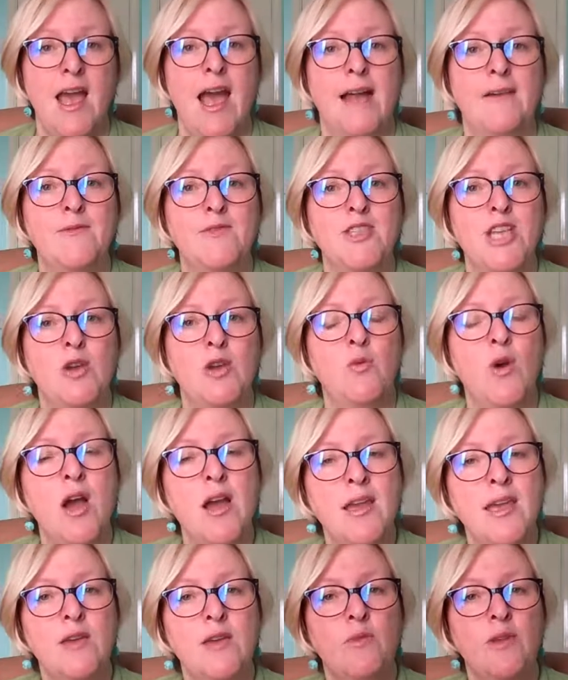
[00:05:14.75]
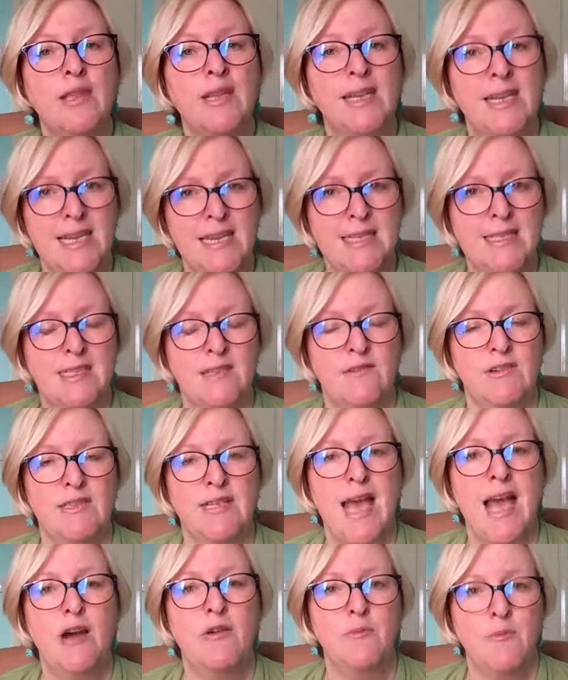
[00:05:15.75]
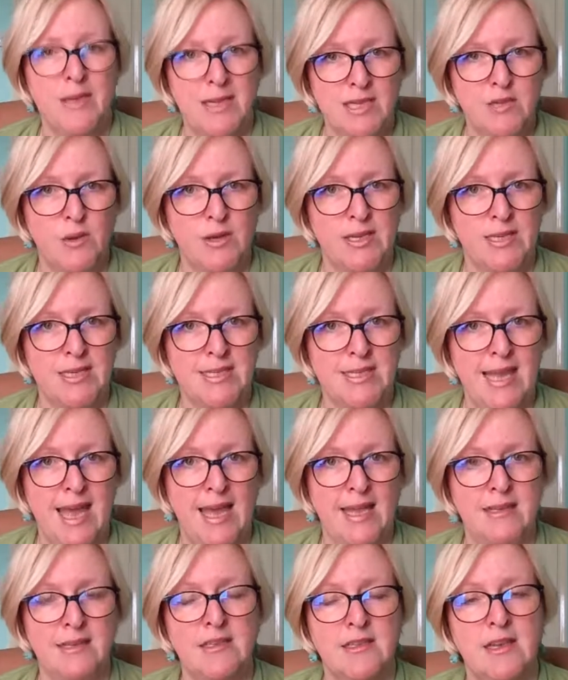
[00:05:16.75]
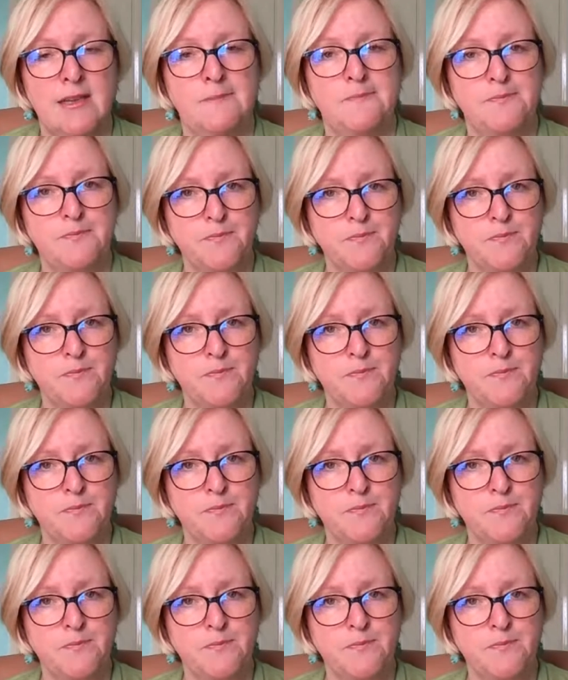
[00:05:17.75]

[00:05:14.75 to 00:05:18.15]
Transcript: And so working with Lisa has helped me to understand that